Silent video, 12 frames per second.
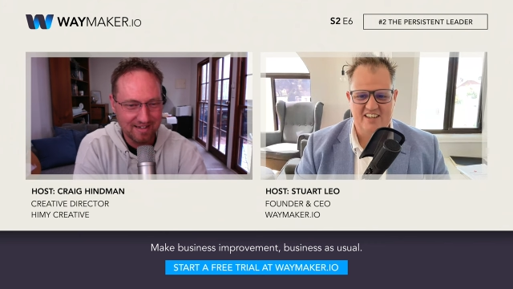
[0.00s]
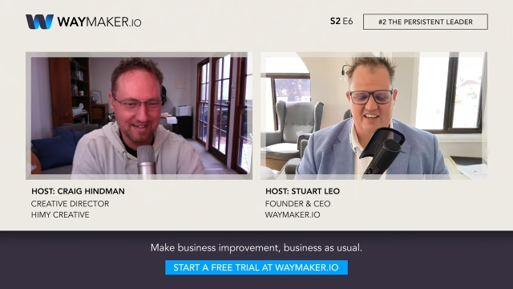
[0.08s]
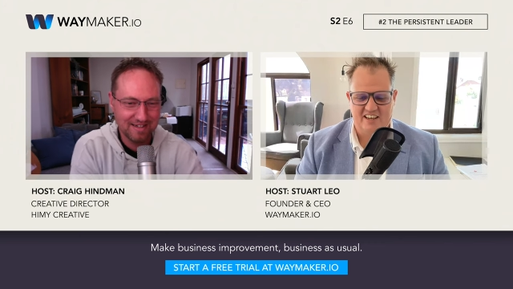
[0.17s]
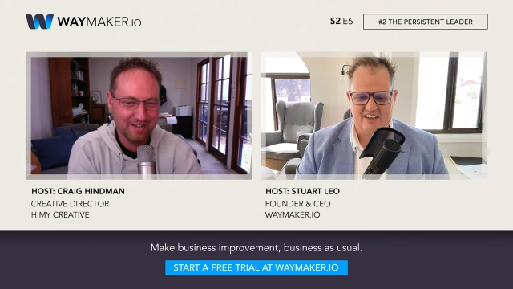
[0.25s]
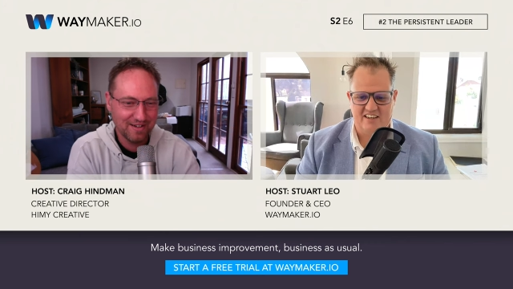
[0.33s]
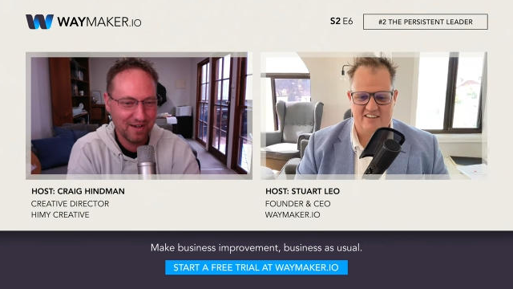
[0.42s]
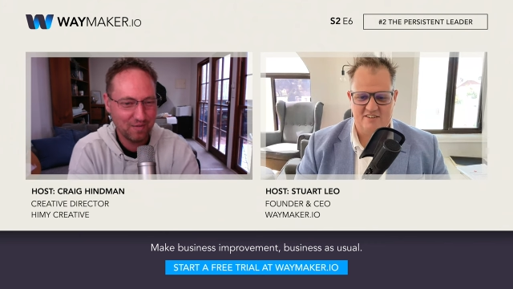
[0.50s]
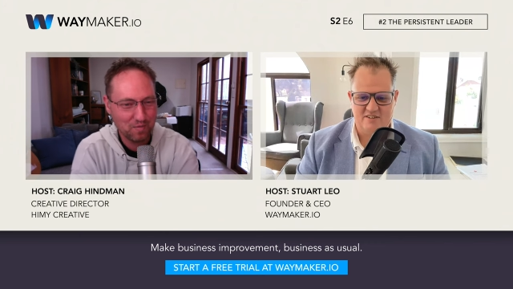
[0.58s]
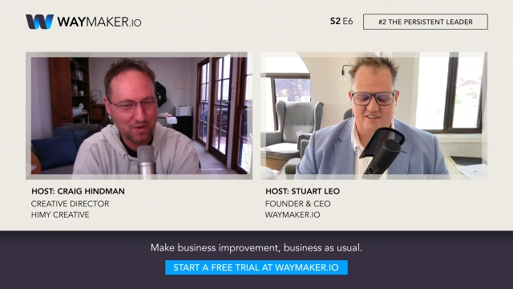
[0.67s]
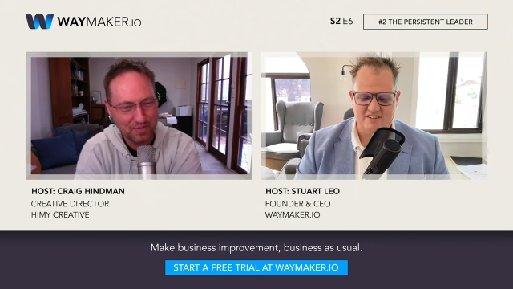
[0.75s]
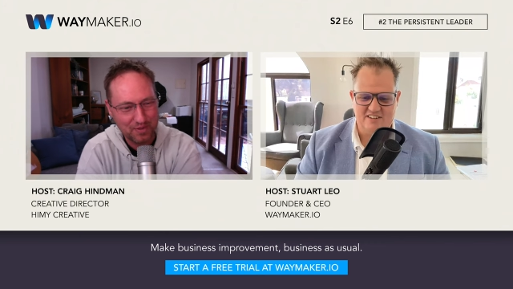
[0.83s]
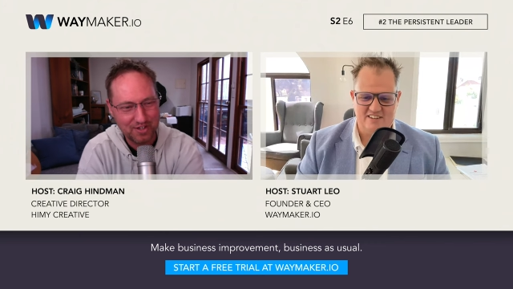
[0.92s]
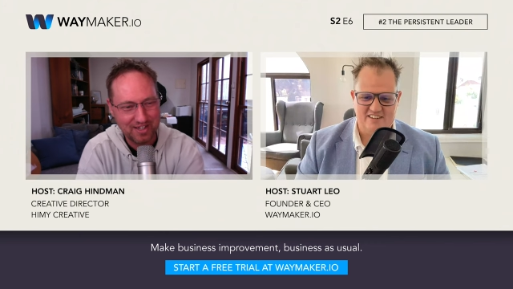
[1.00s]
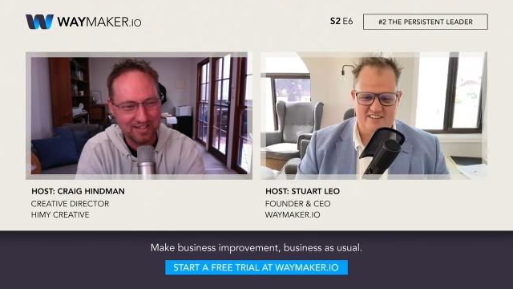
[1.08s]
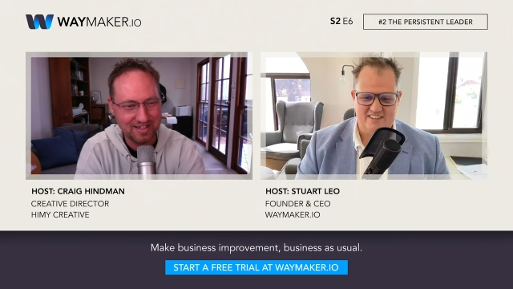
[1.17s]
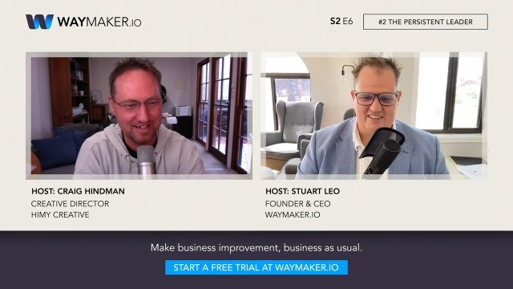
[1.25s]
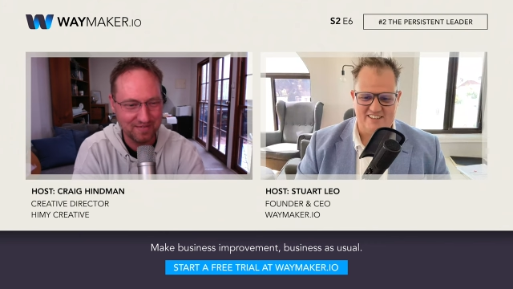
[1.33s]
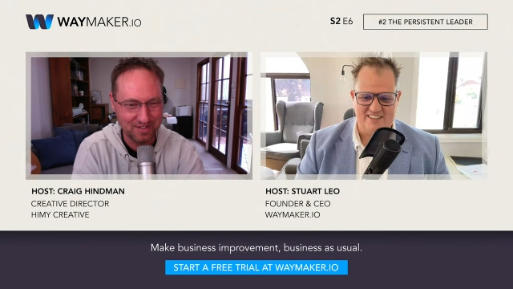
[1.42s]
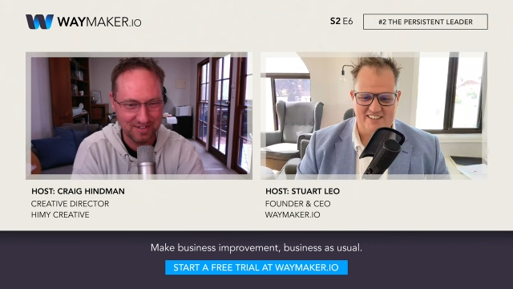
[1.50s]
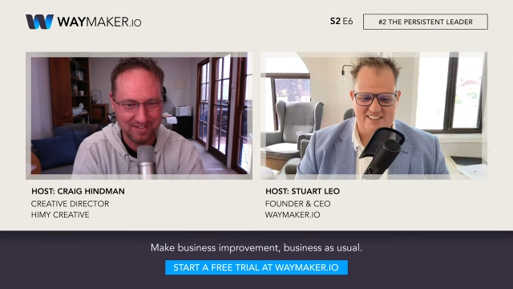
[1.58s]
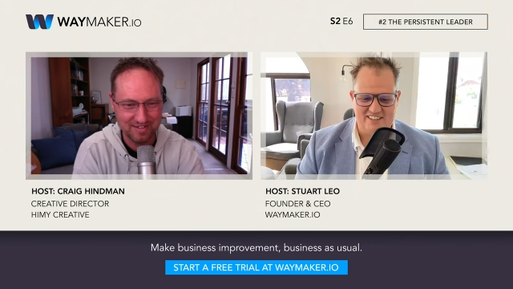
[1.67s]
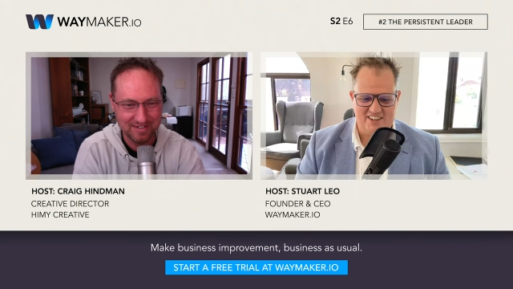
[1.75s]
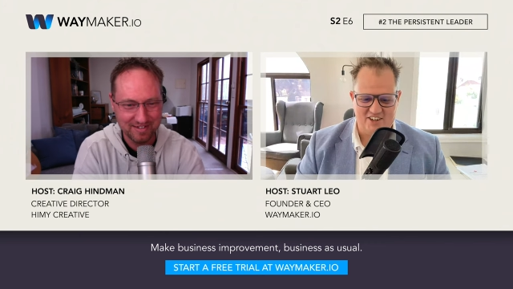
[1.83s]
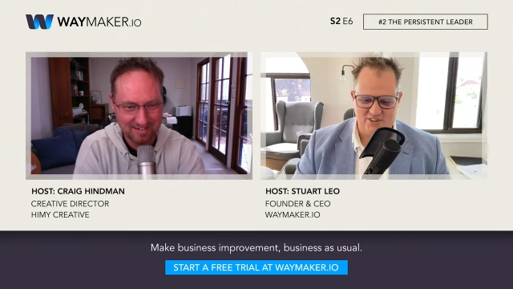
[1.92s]
Speaker 1: Yeah, at one thirty in the
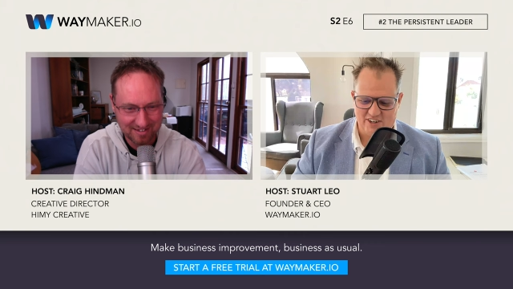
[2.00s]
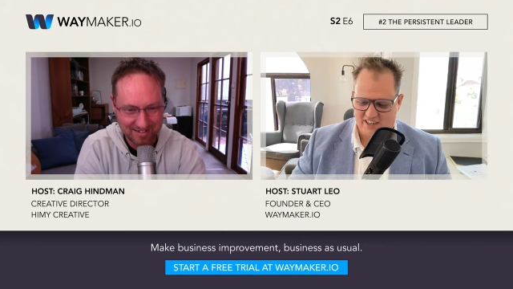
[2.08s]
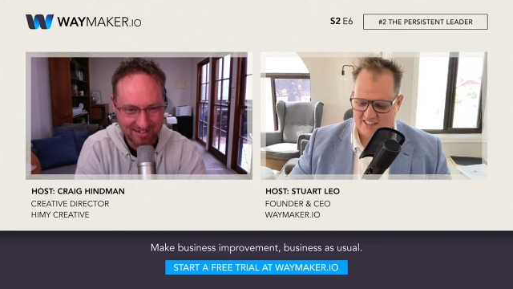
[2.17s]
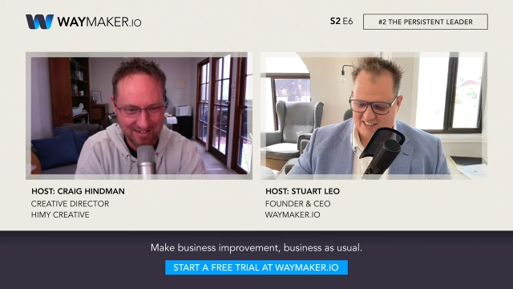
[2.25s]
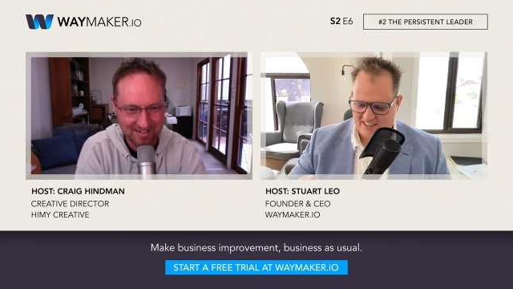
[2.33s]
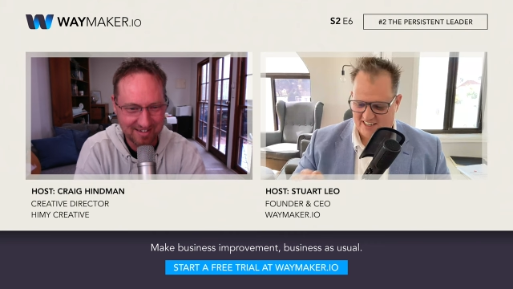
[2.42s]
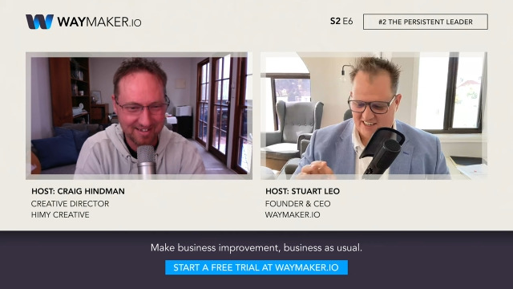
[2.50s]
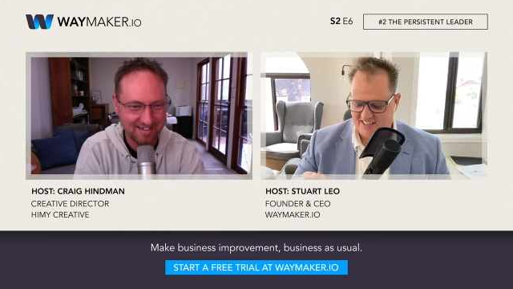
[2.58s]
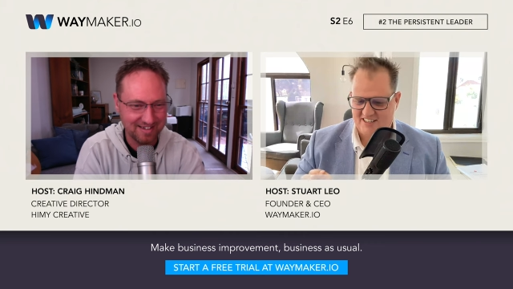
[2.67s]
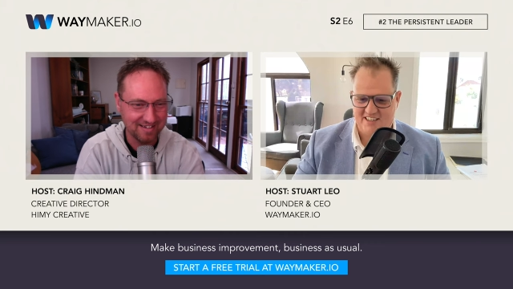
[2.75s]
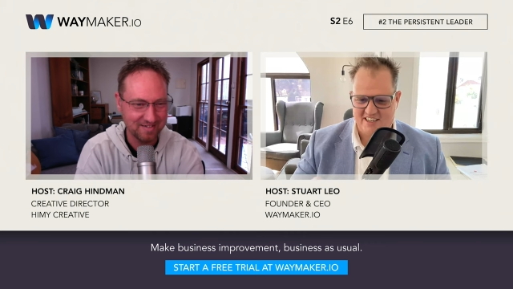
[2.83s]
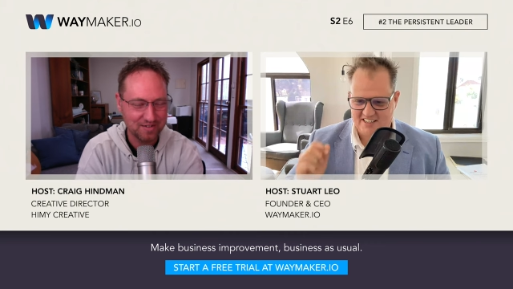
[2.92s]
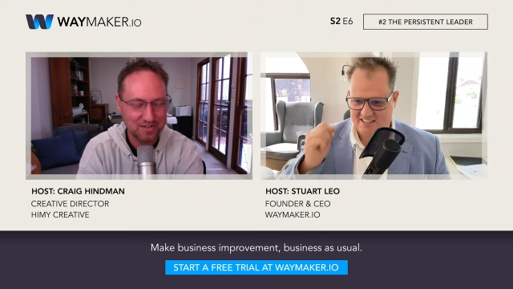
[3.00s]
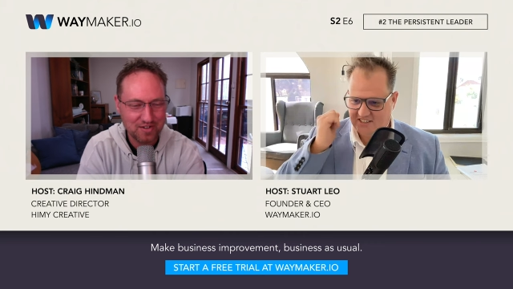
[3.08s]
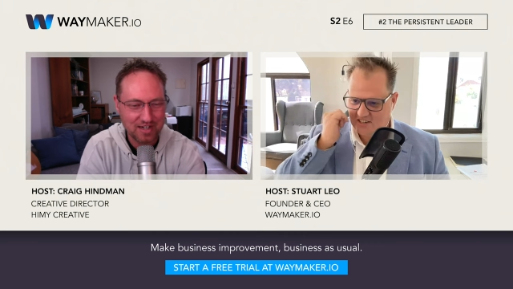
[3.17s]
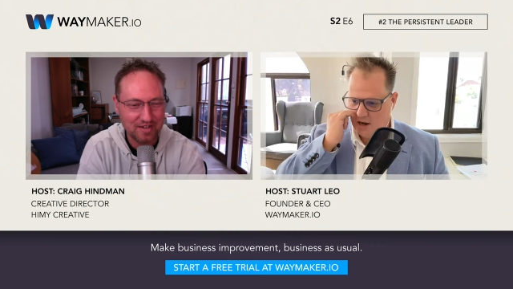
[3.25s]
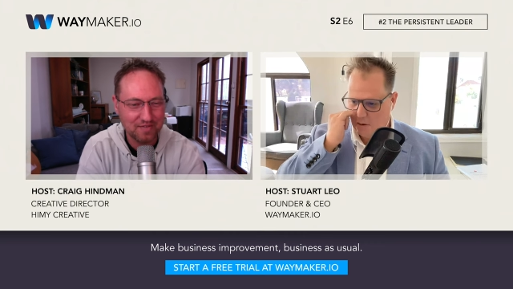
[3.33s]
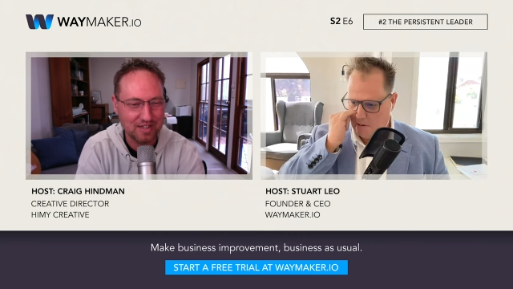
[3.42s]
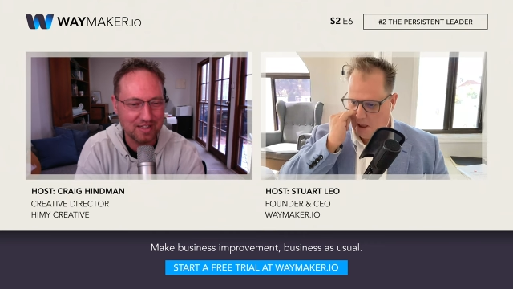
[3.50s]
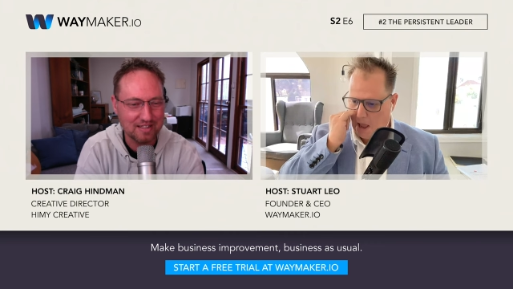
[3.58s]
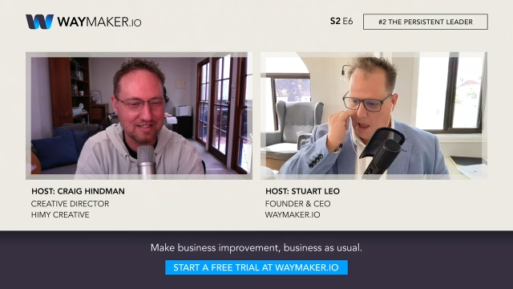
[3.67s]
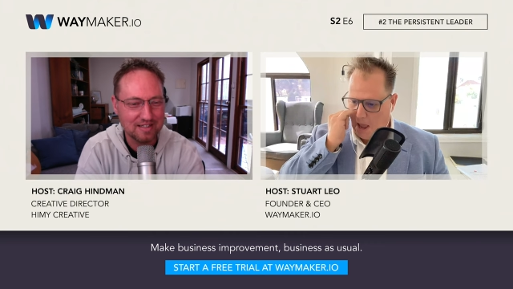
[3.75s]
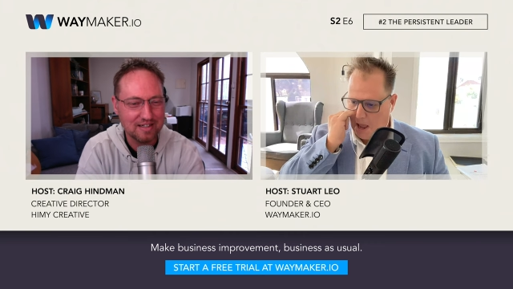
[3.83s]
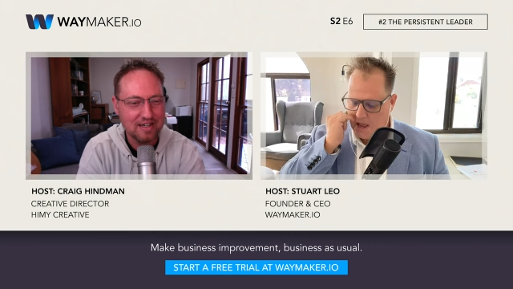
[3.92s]
afternoon. Correct. Yeah, yeah, straight time. after
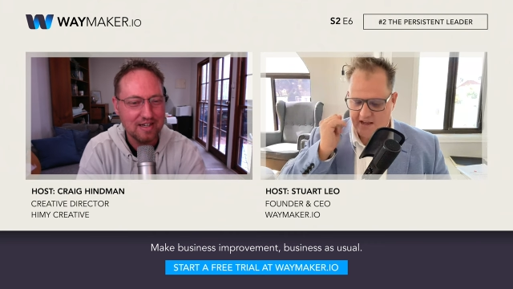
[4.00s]
lunch.